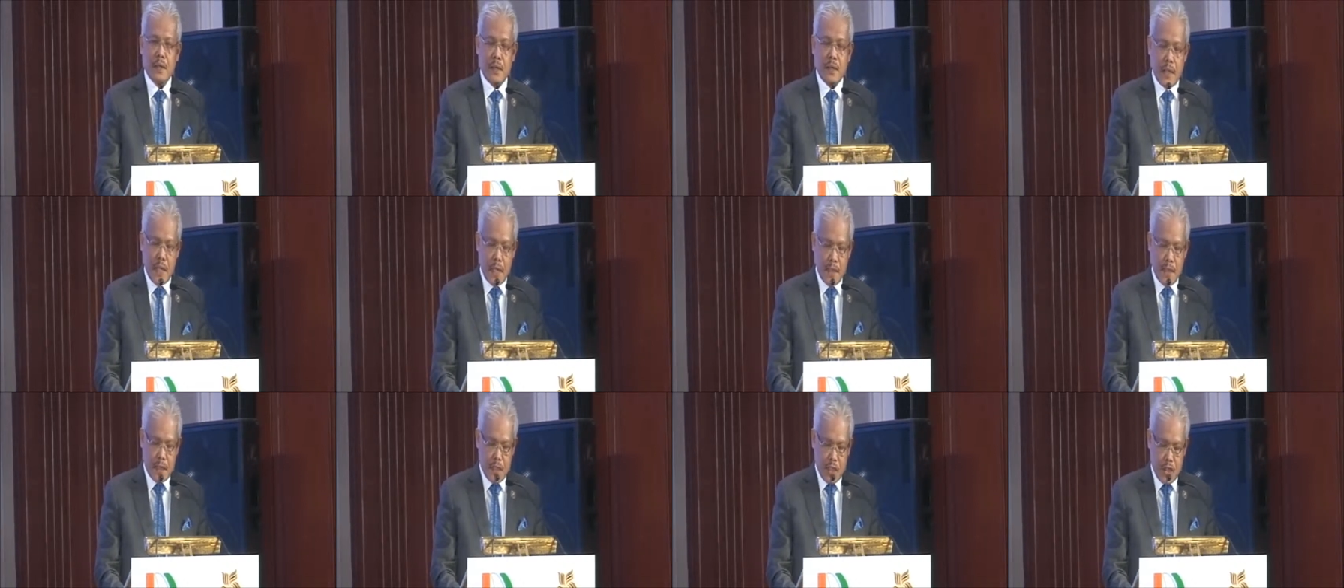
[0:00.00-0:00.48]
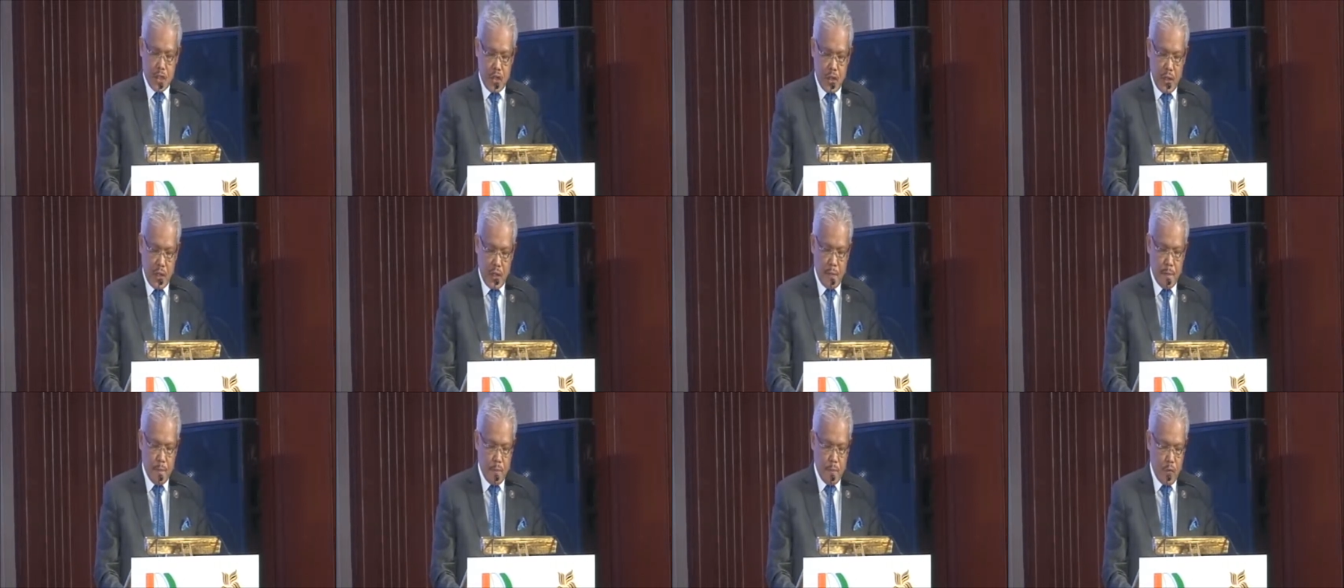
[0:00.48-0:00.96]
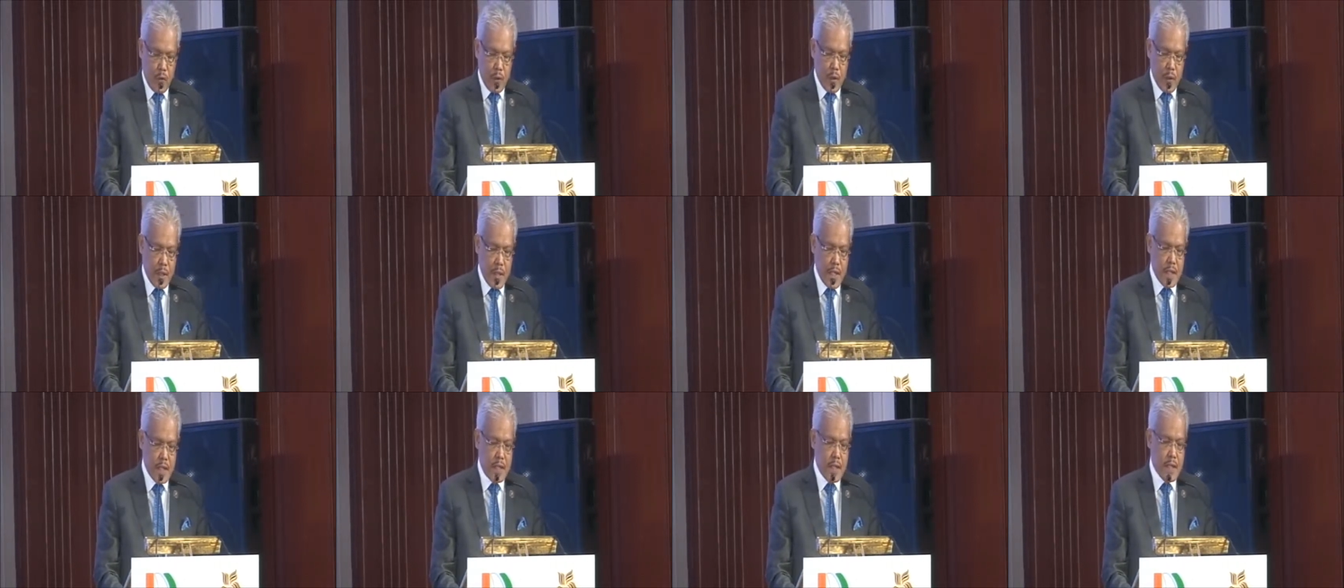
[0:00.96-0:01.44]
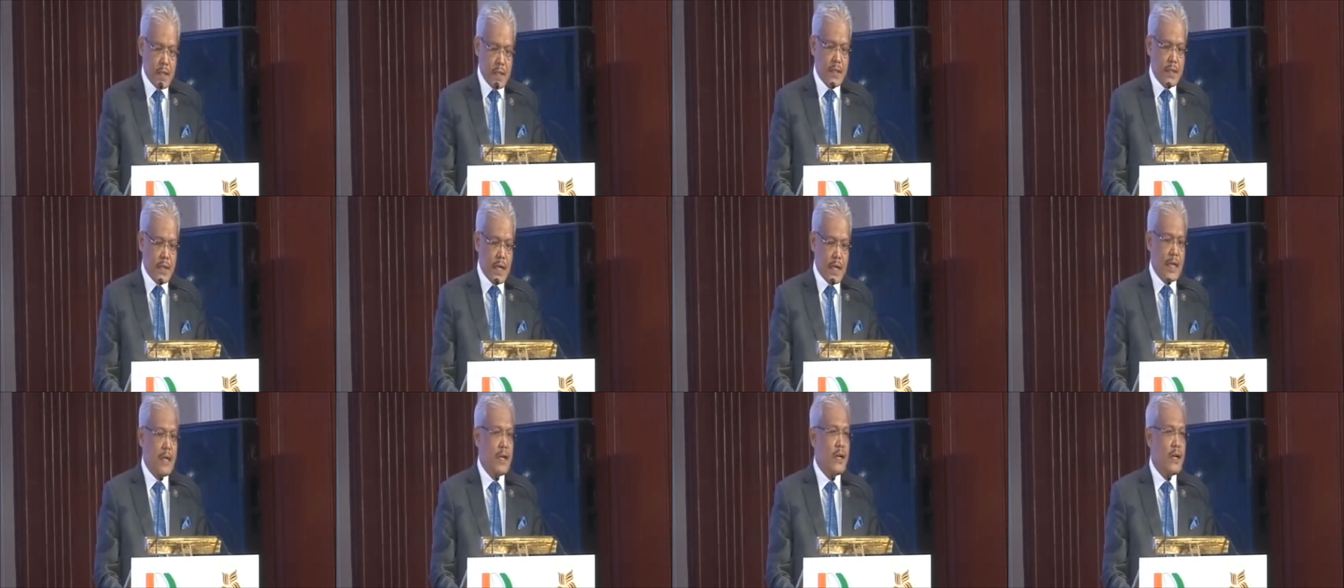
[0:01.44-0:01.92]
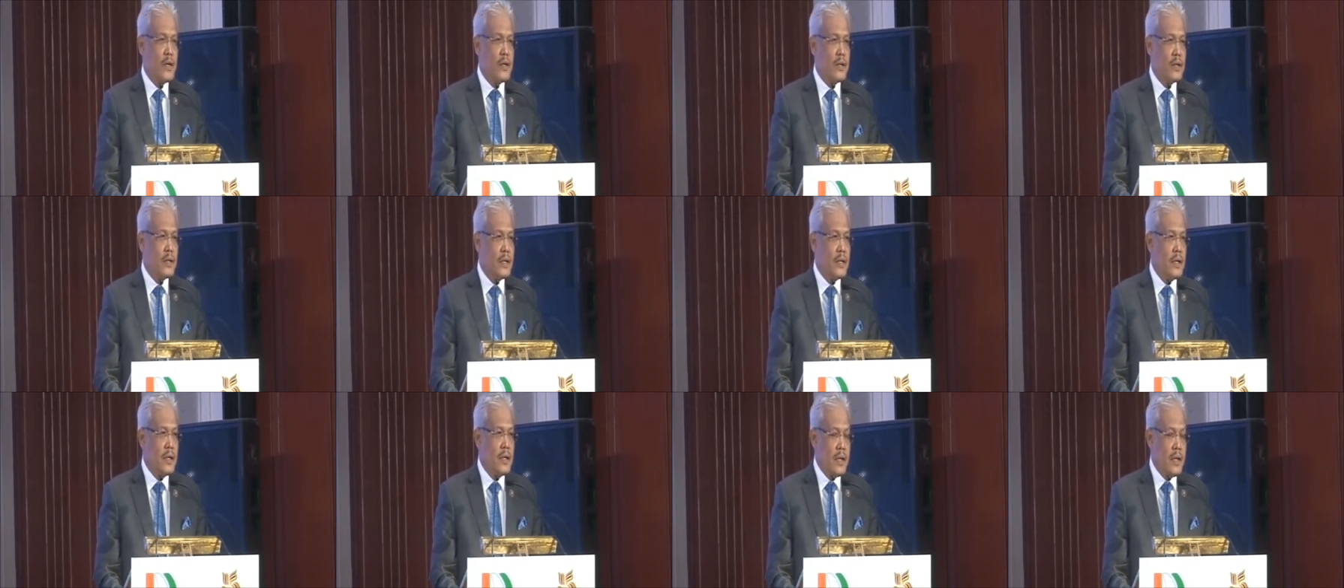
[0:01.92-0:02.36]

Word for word: that the team for this year's dialogue